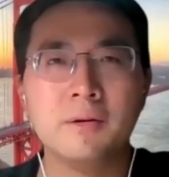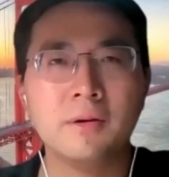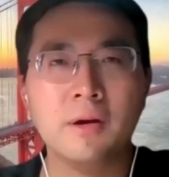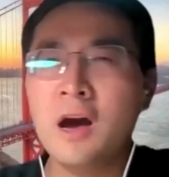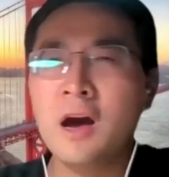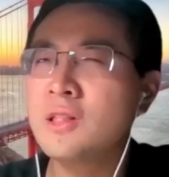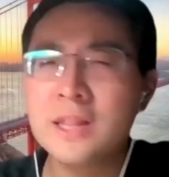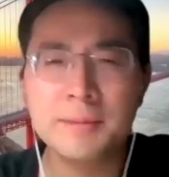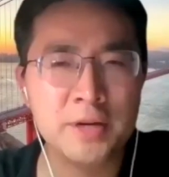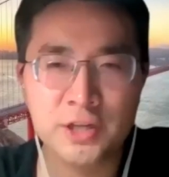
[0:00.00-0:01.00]

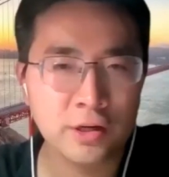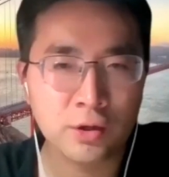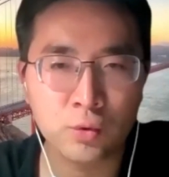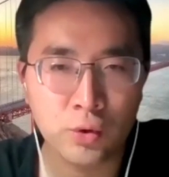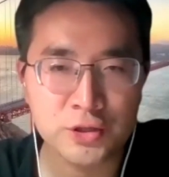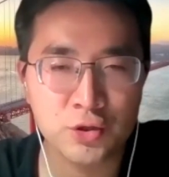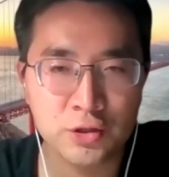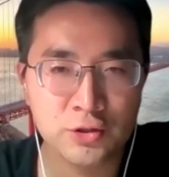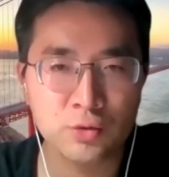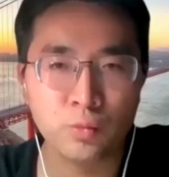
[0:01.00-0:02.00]
unlimited
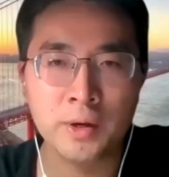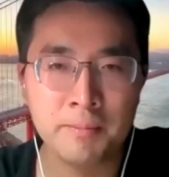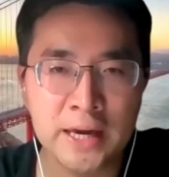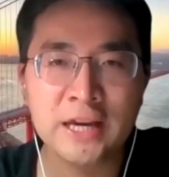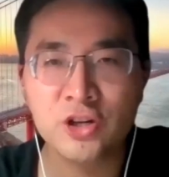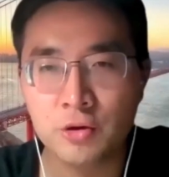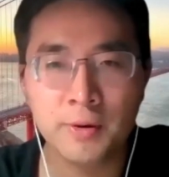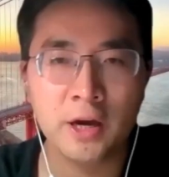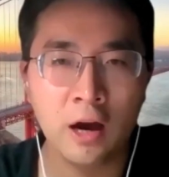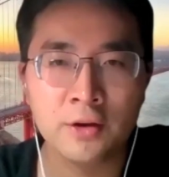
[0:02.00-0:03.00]
questions remain to be
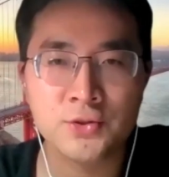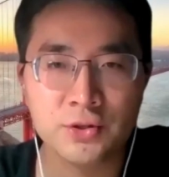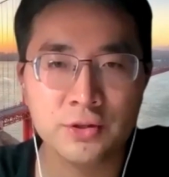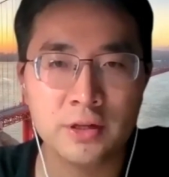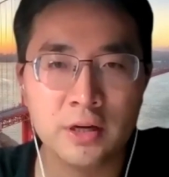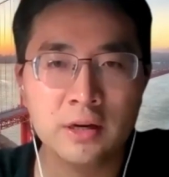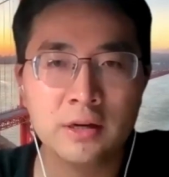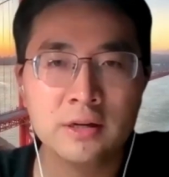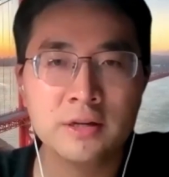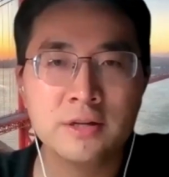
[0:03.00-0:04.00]
answered
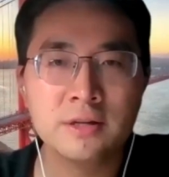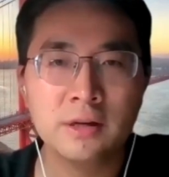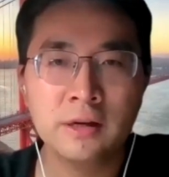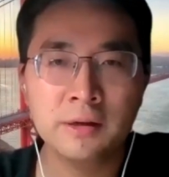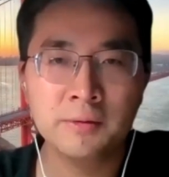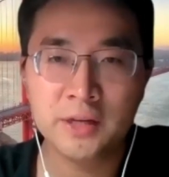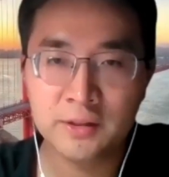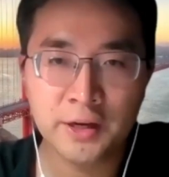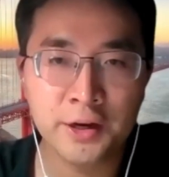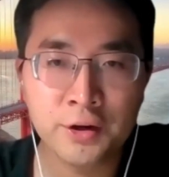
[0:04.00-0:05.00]
in
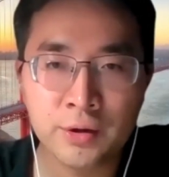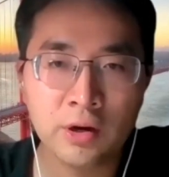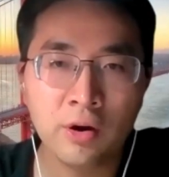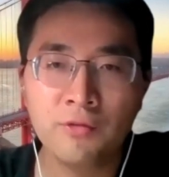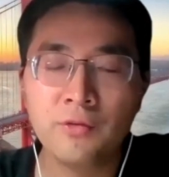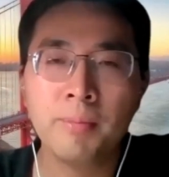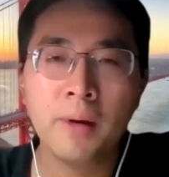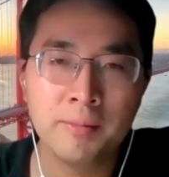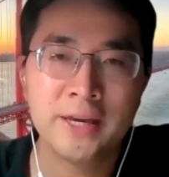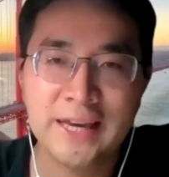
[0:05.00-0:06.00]
the area of
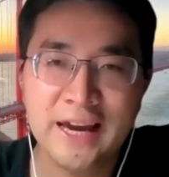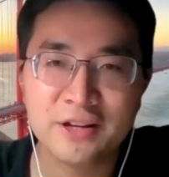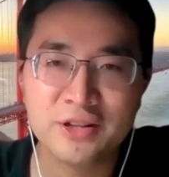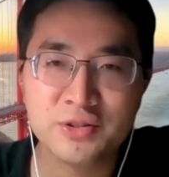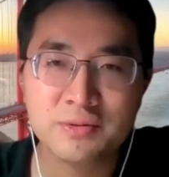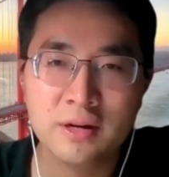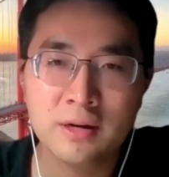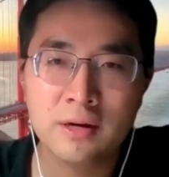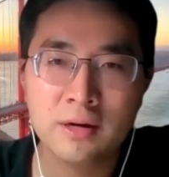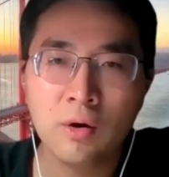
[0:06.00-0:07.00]
biomechanics,
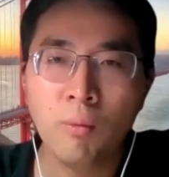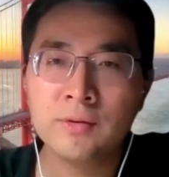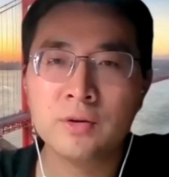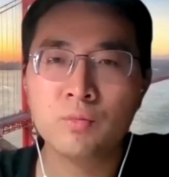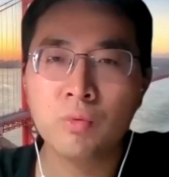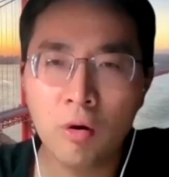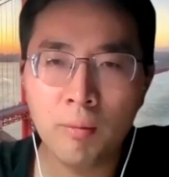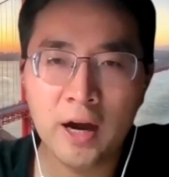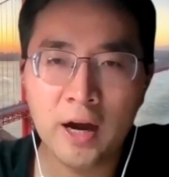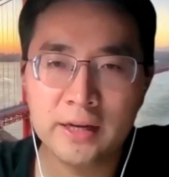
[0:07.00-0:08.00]
while the
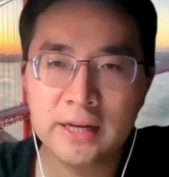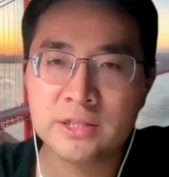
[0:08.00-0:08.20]
robot is a